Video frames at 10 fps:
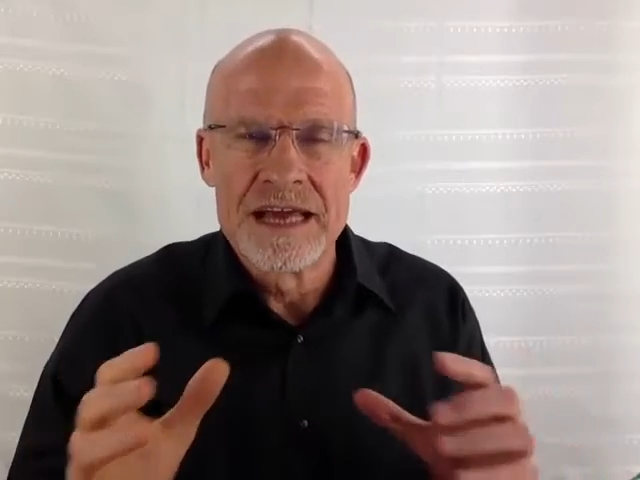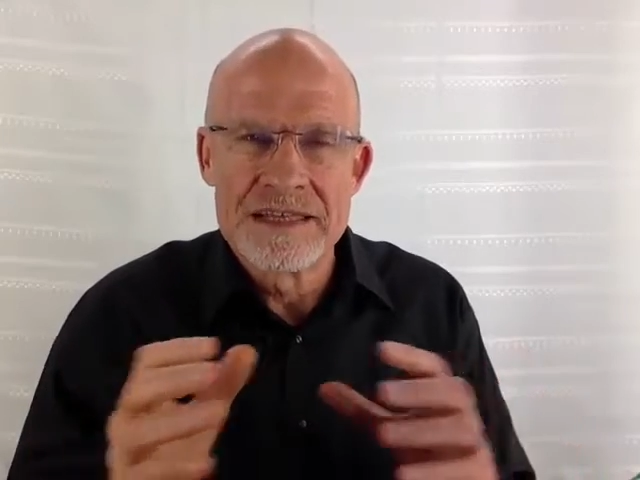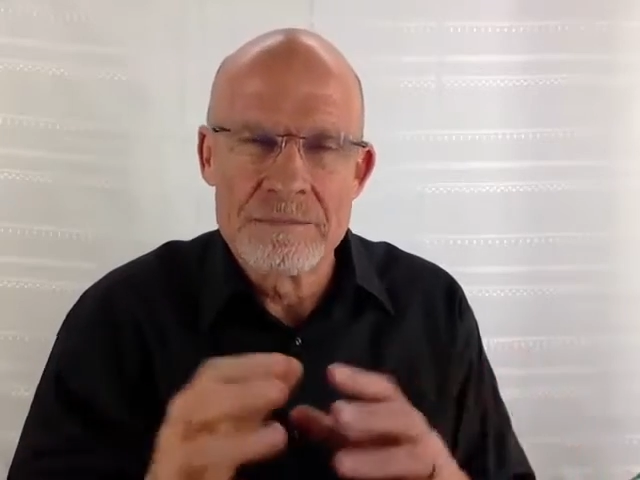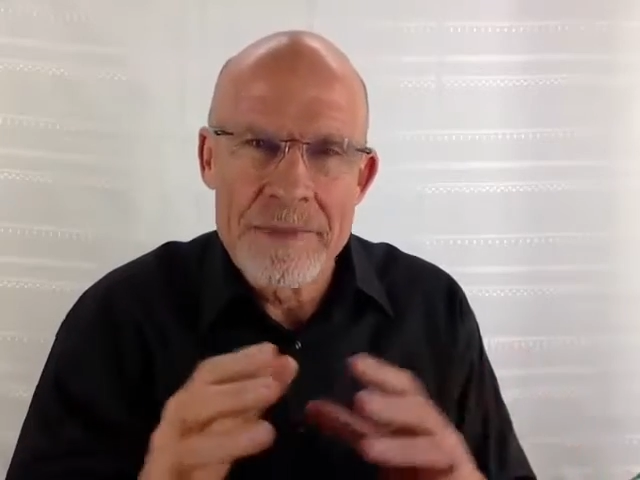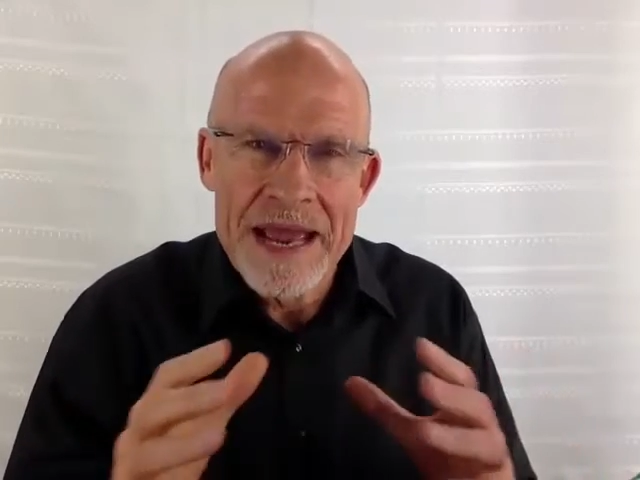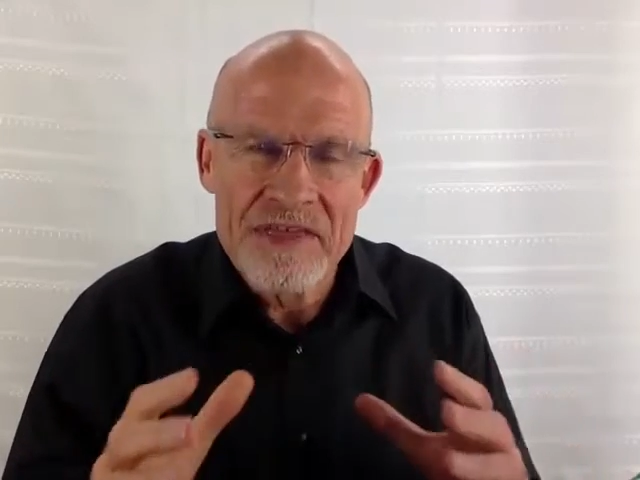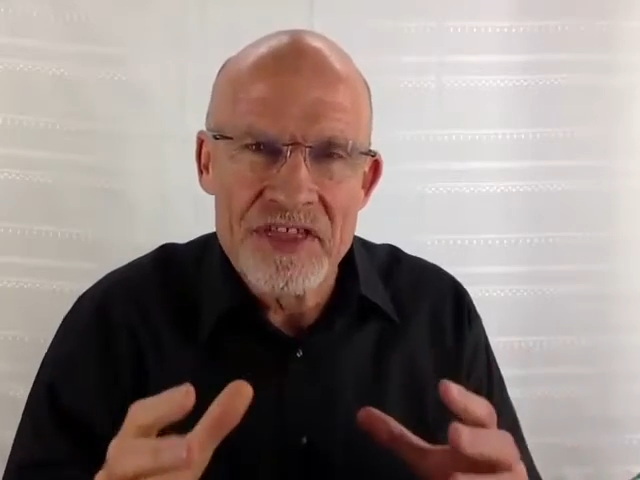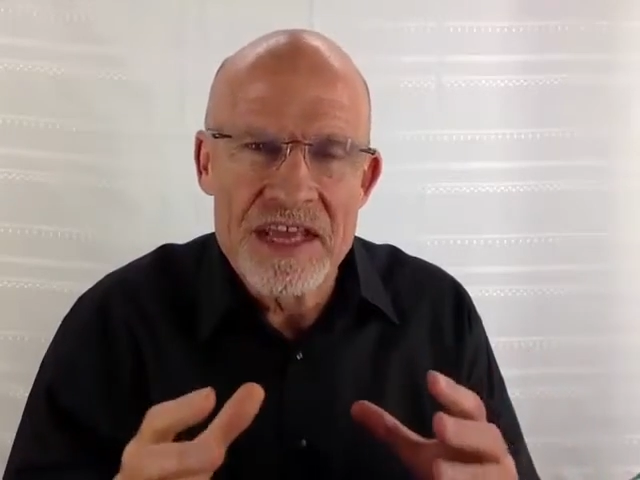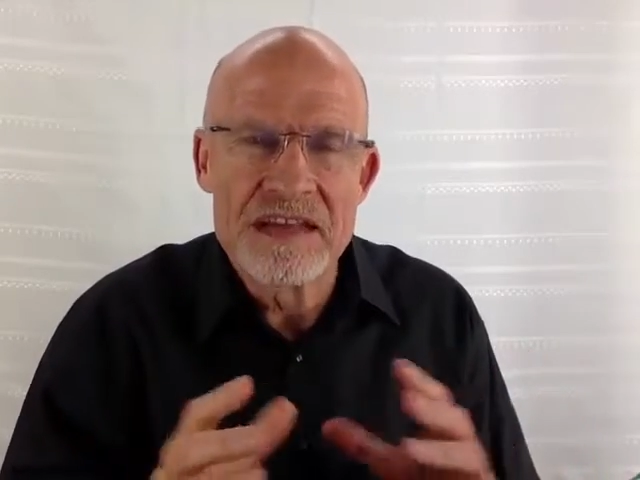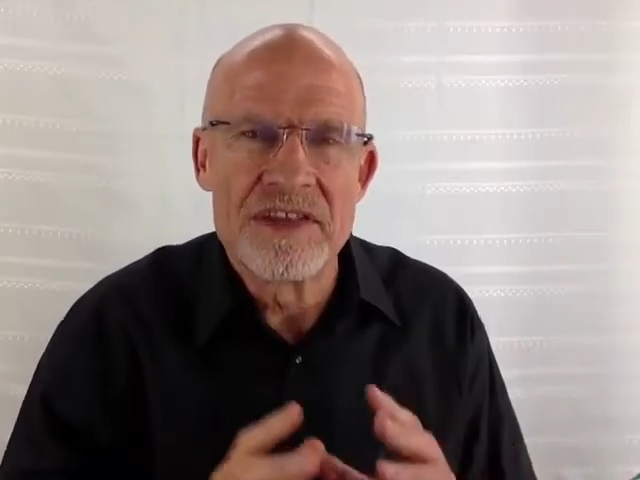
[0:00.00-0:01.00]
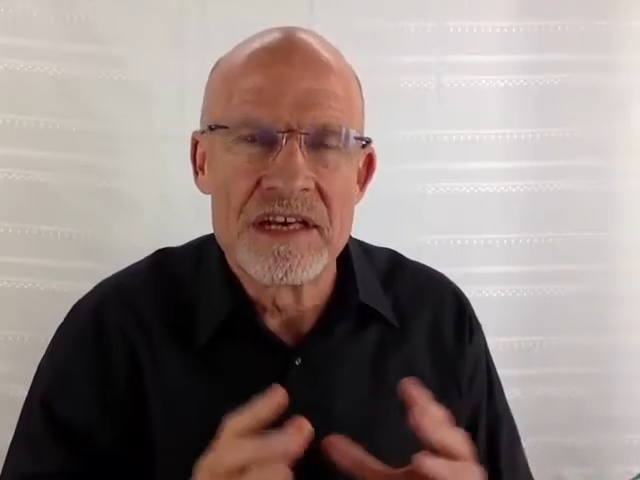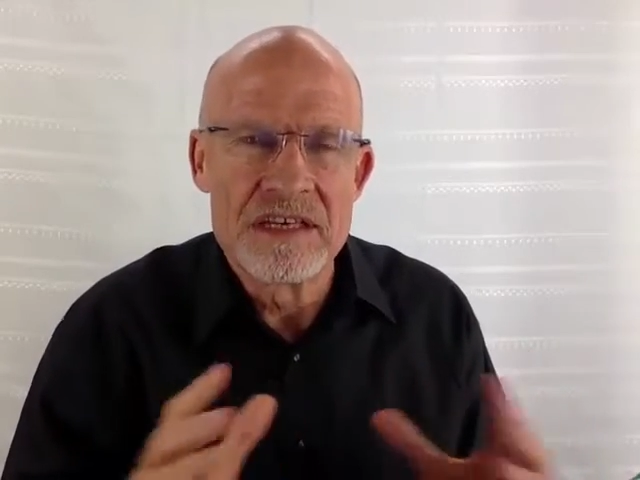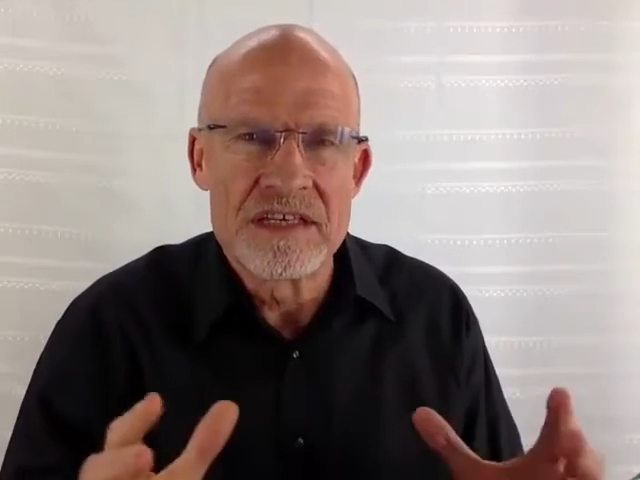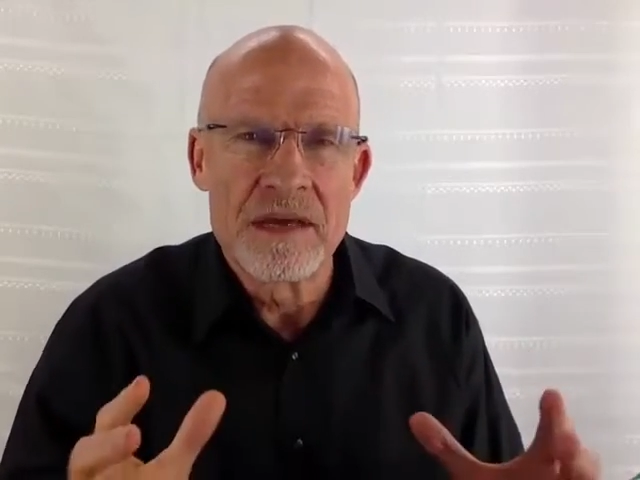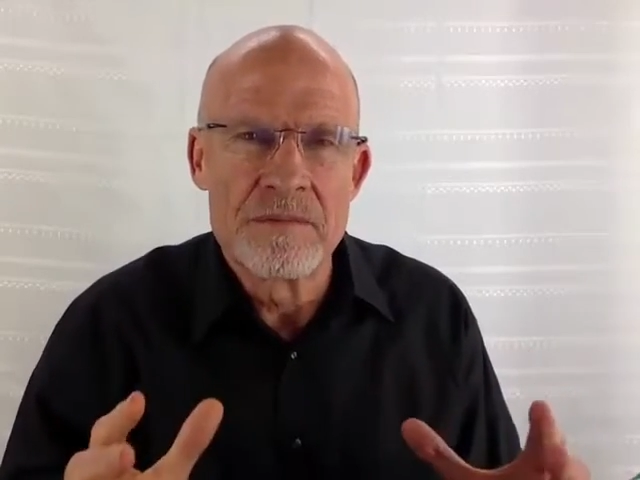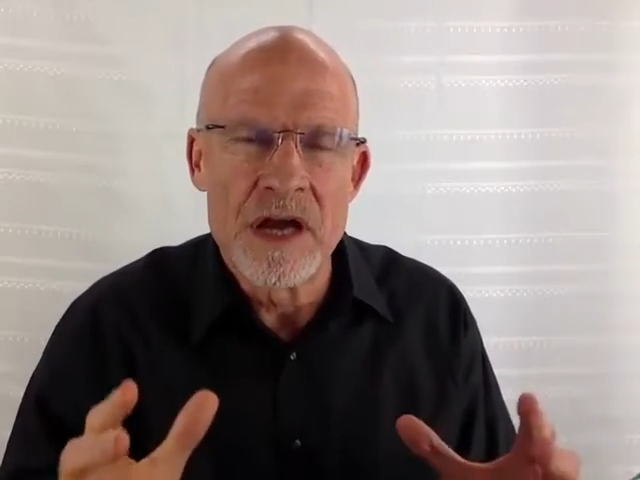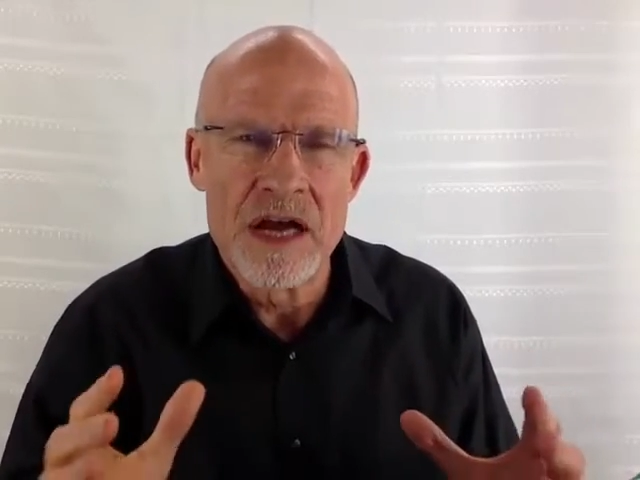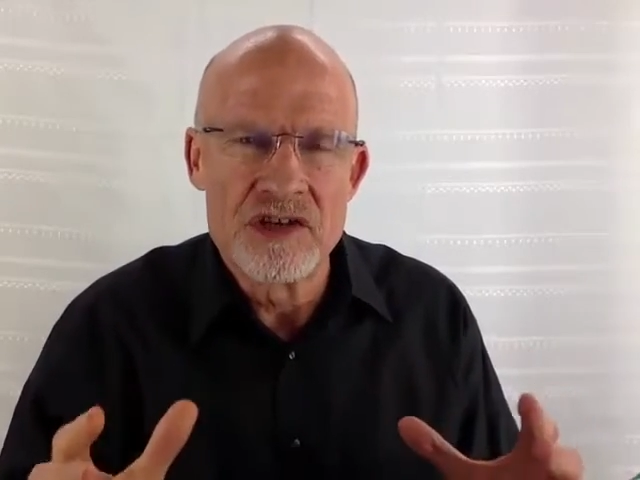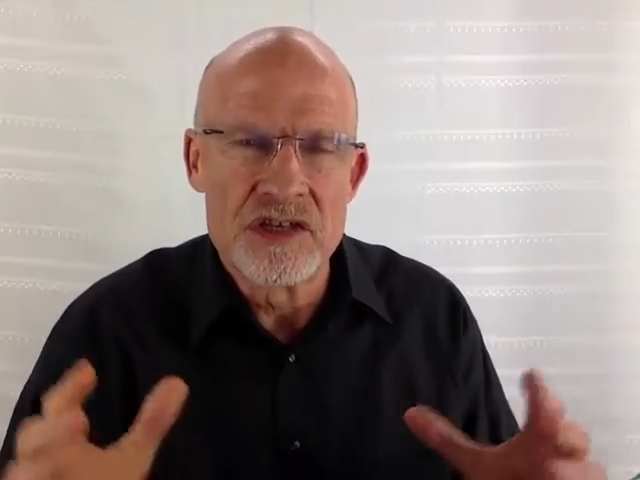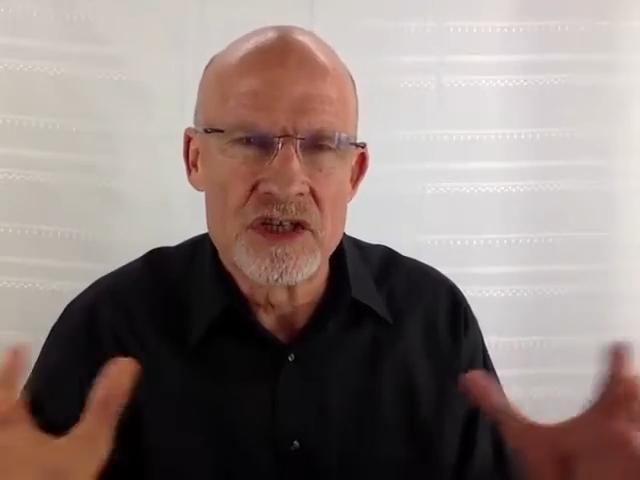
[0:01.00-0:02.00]
As a man thinketh in his
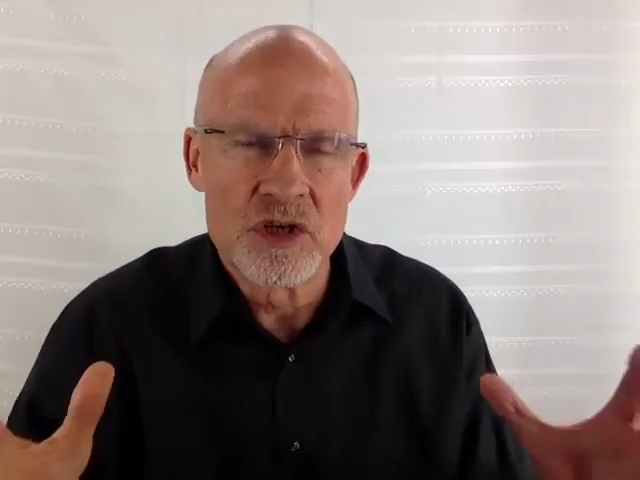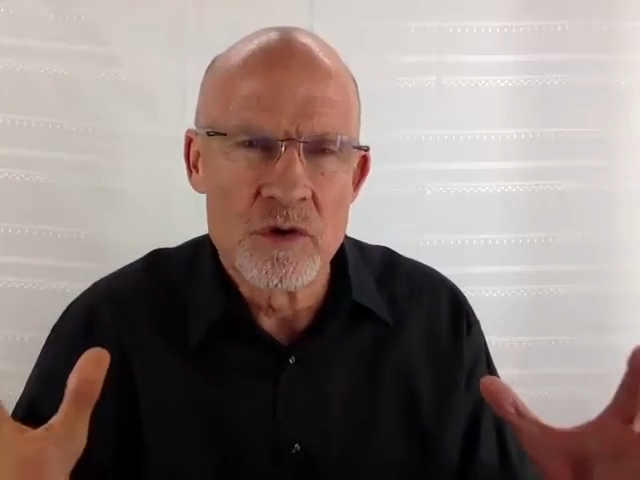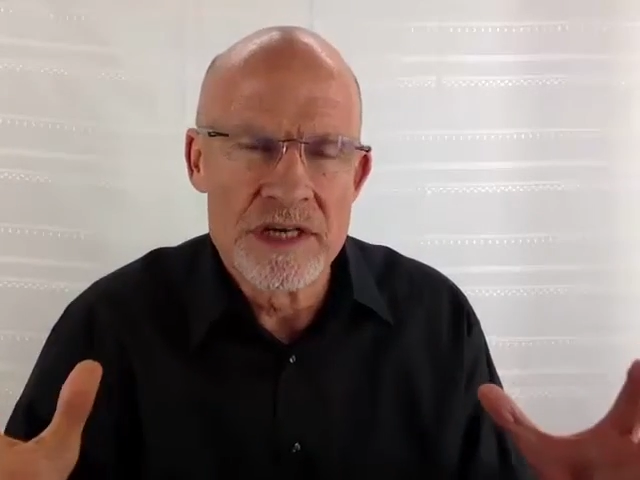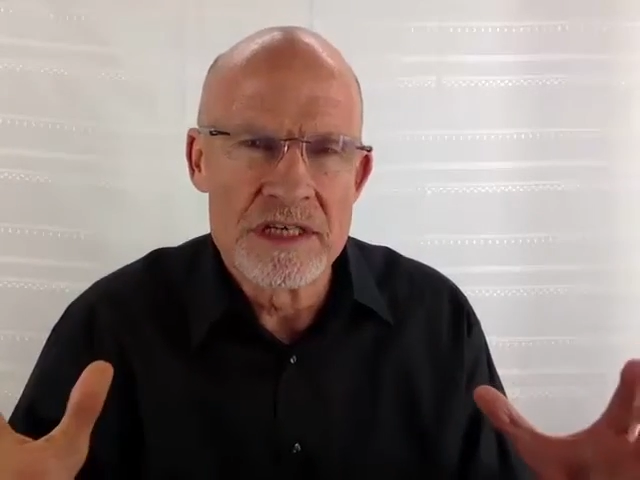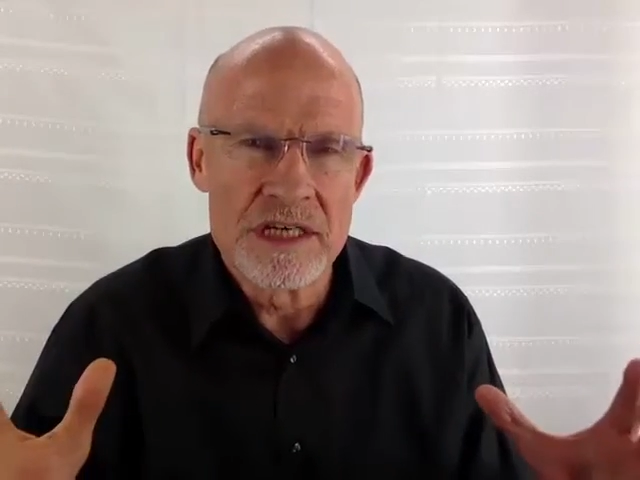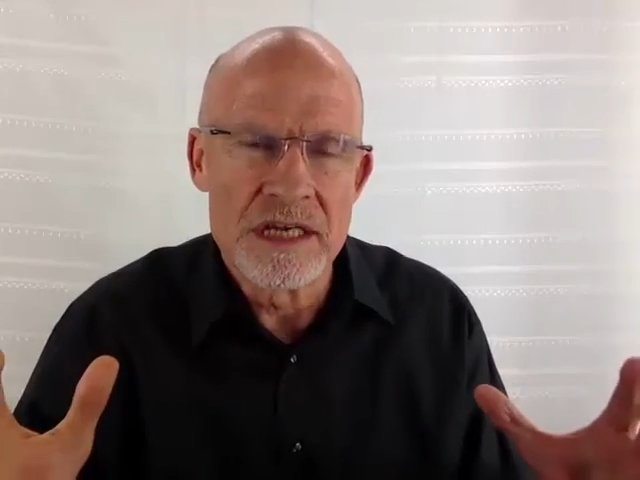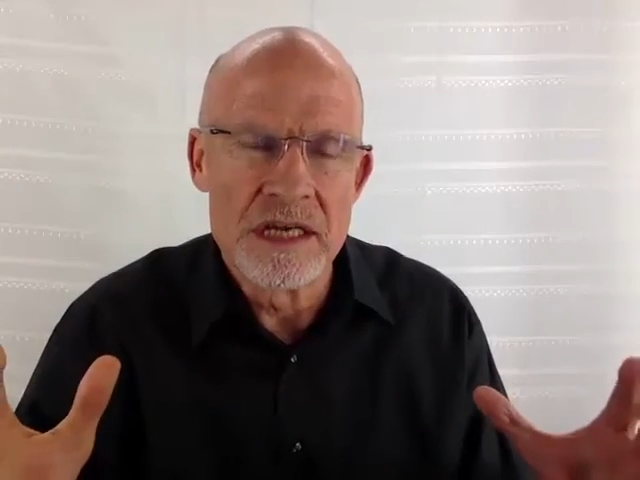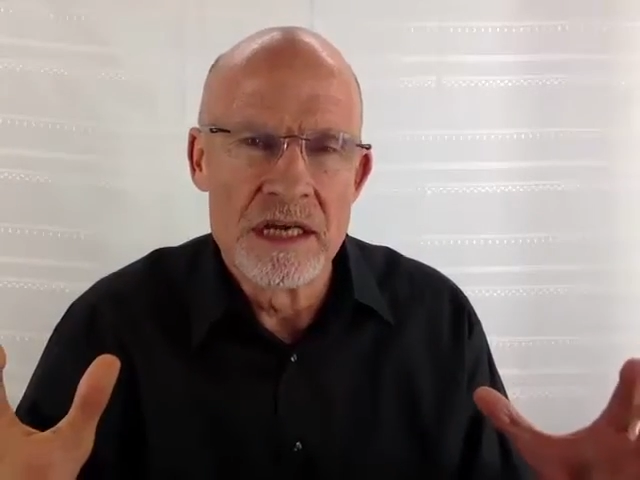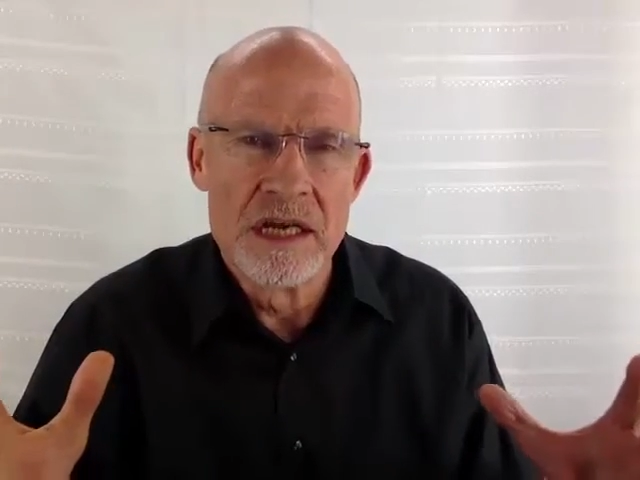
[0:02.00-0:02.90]
subconscious, so is he.